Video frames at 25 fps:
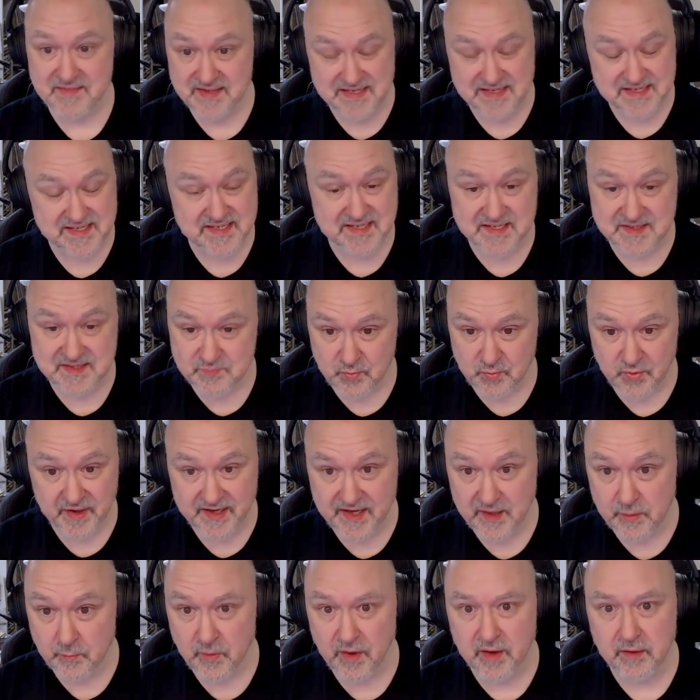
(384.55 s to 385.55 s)
This is
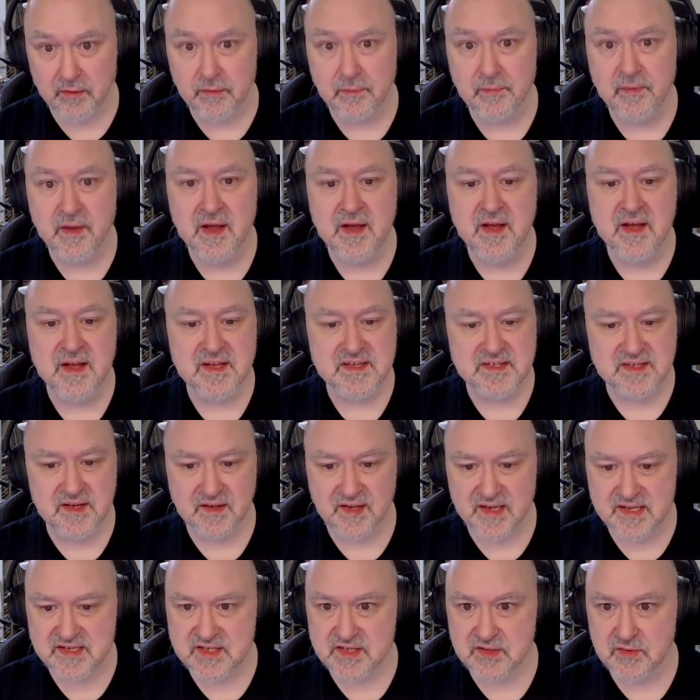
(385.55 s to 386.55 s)
working well. So
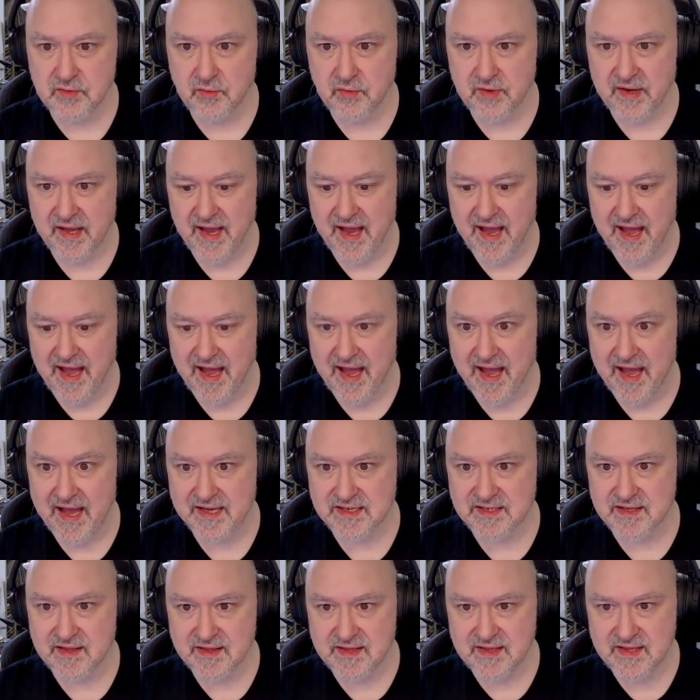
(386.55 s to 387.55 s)
let's look
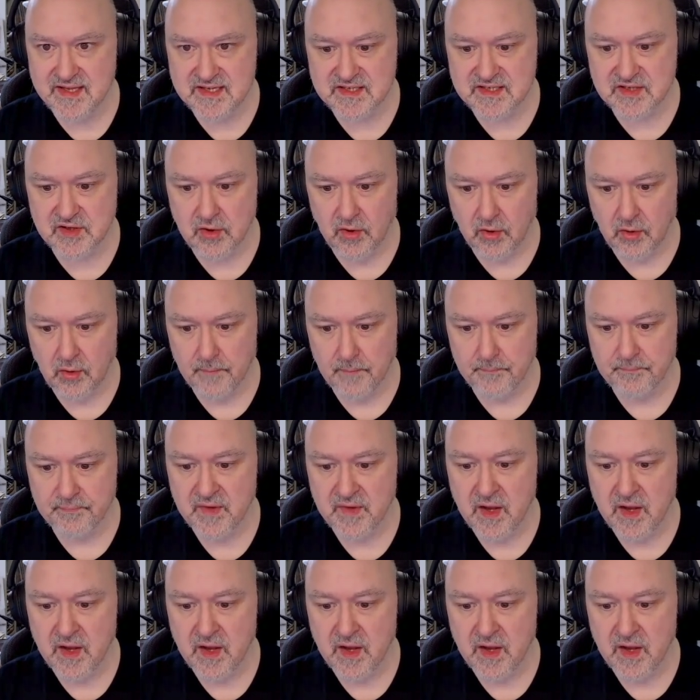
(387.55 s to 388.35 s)
at this column.